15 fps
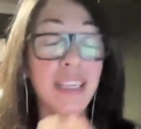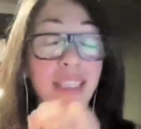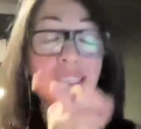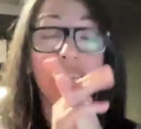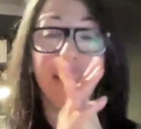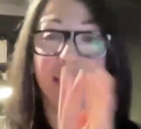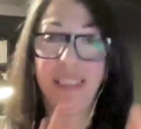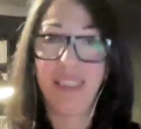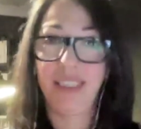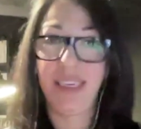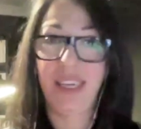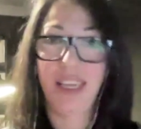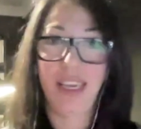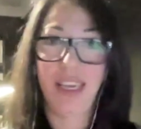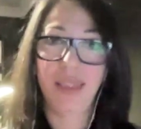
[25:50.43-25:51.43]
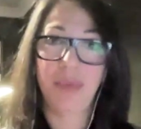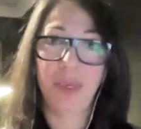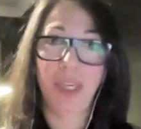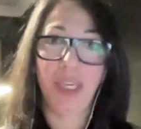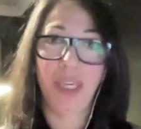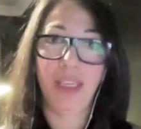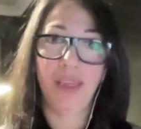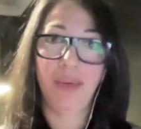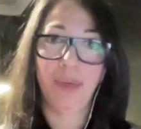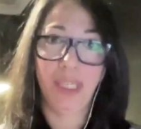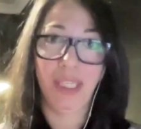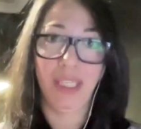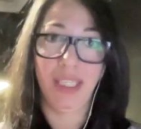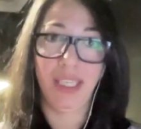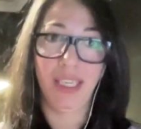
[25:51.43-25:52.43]
attended the TEDx Perth
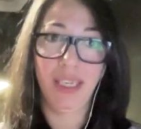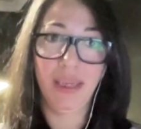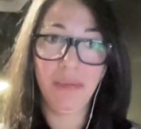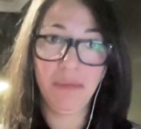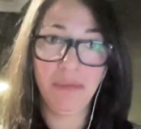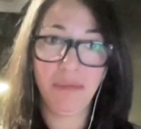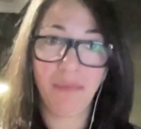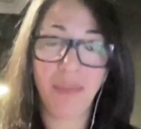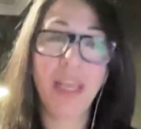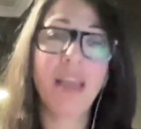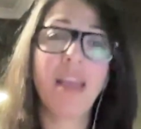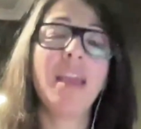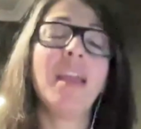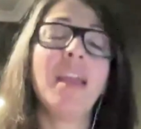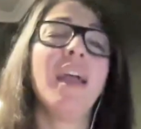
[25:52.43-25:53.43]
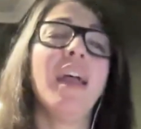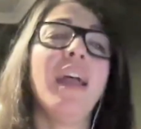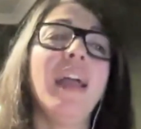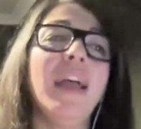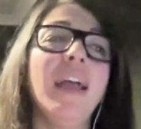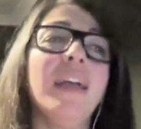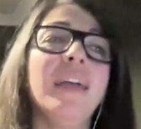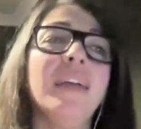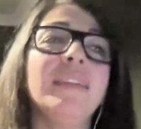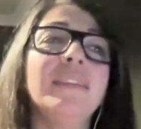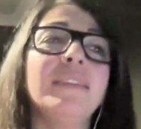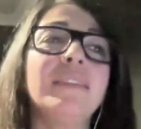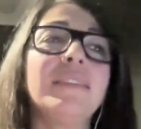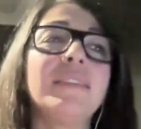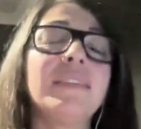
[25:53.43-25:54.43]
one time,
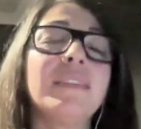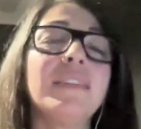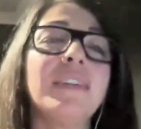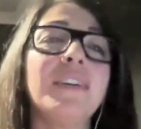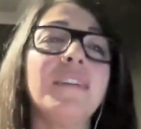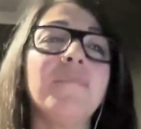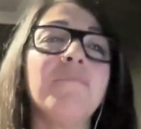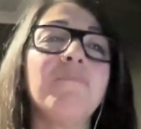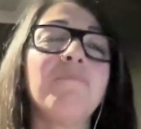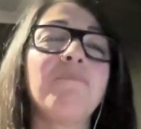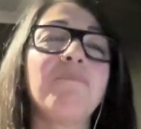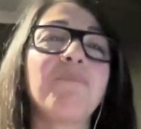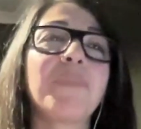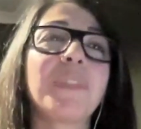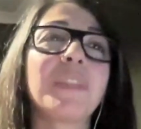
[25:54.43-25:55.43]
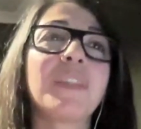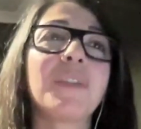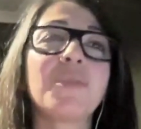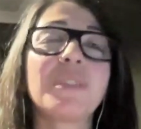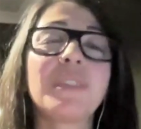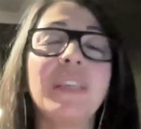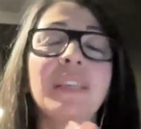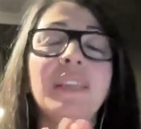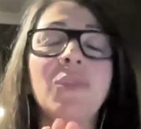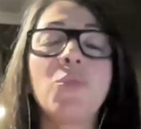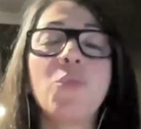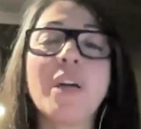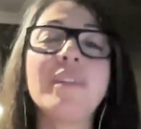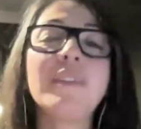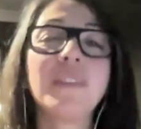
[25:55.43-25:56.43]
and there was in the
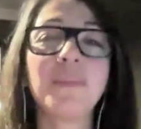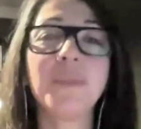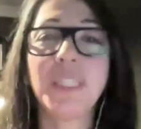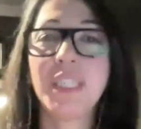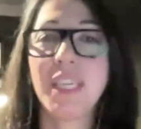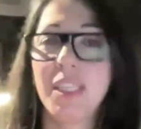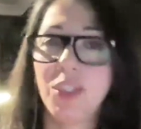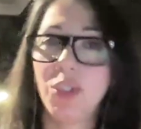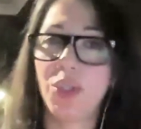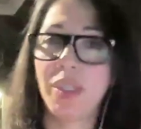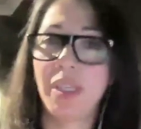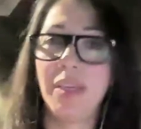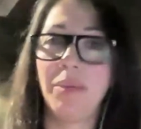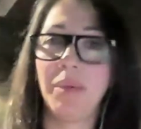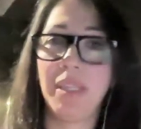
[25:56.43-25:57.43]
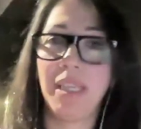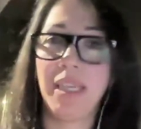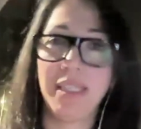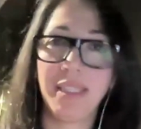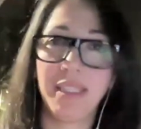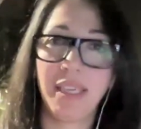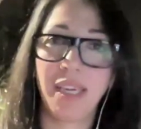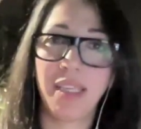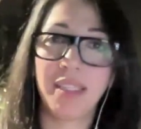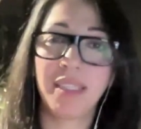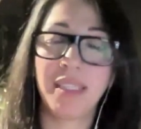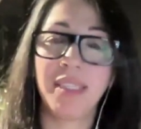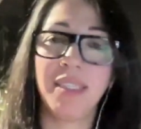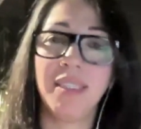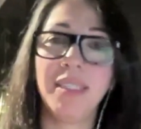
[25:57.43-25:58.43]
Welcome to Country when they
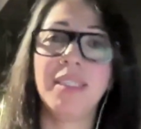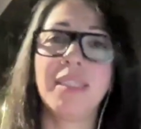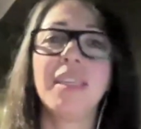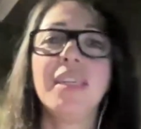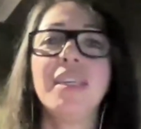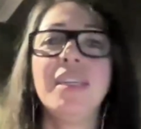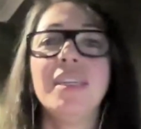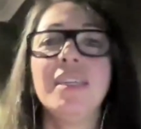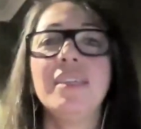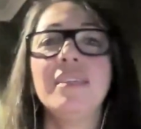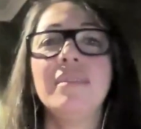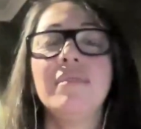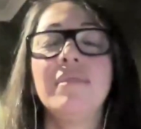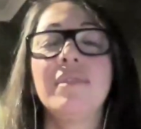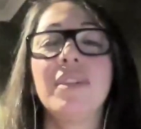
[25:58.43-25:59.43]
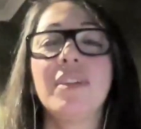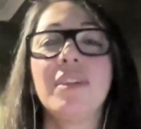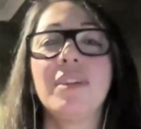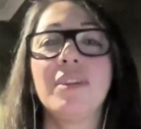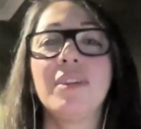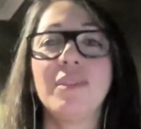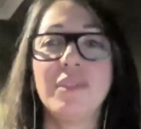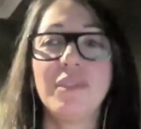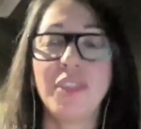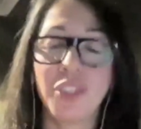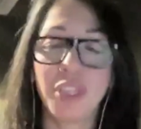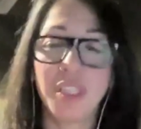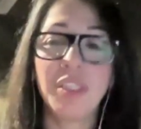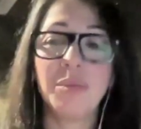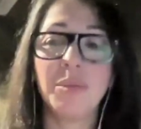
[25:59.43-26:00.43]
started, the
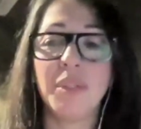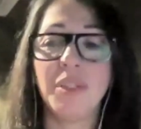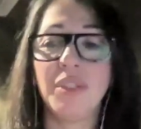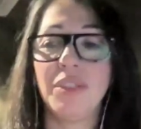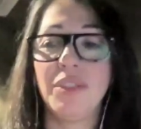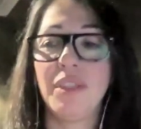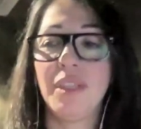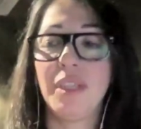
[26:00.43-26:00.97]
gentleman,